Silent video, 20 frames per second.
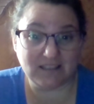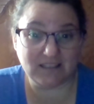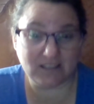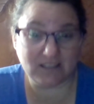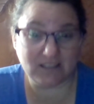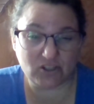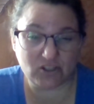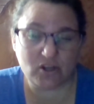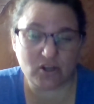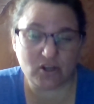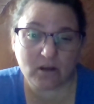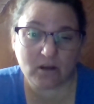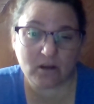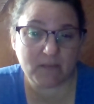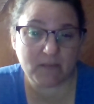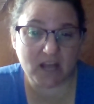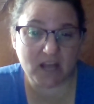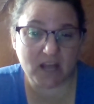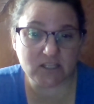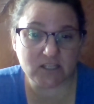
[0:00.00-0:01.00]
Can you
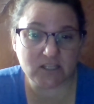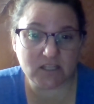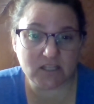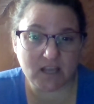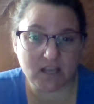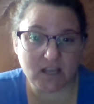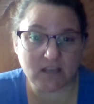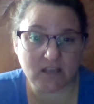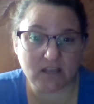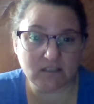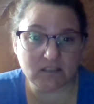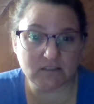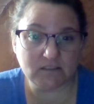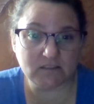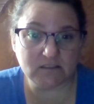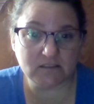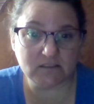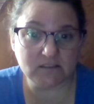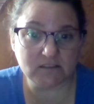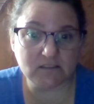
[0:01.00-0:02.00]
imagine that?
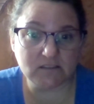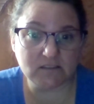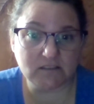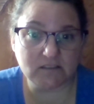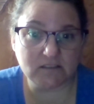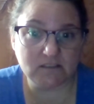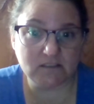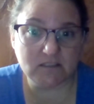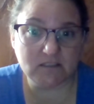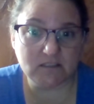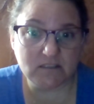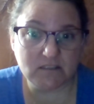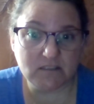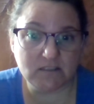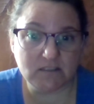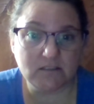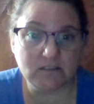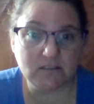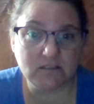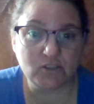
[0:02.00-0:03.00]

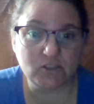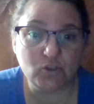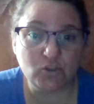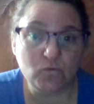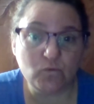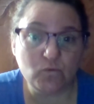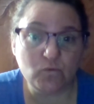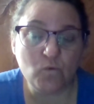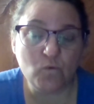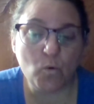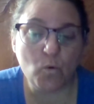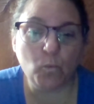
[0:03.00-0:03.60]
You